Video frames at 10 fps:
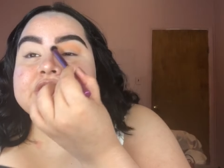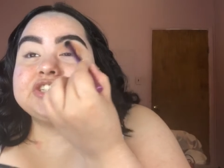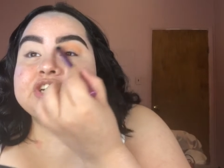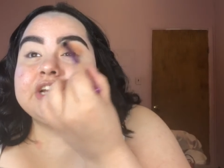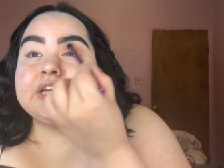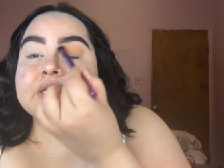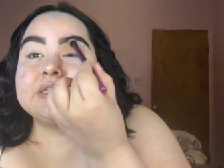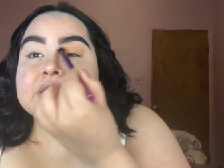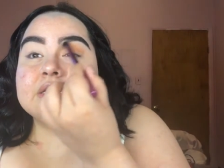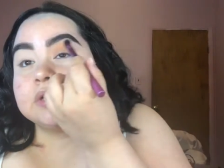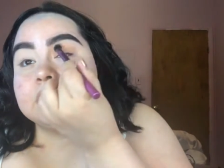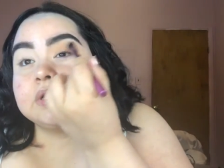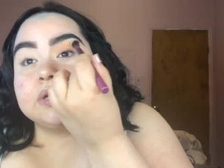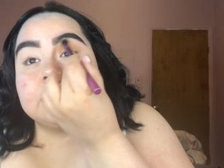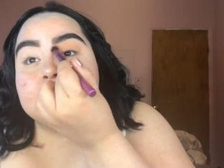shades.
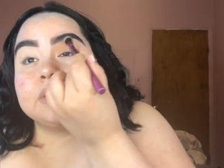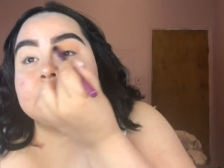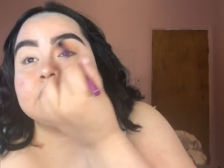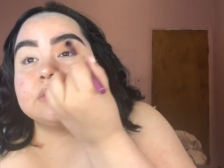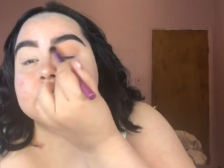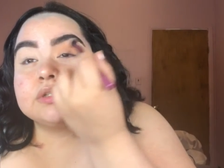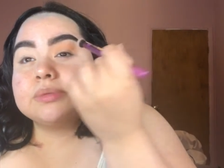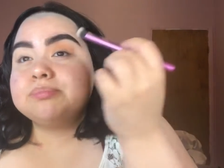So it's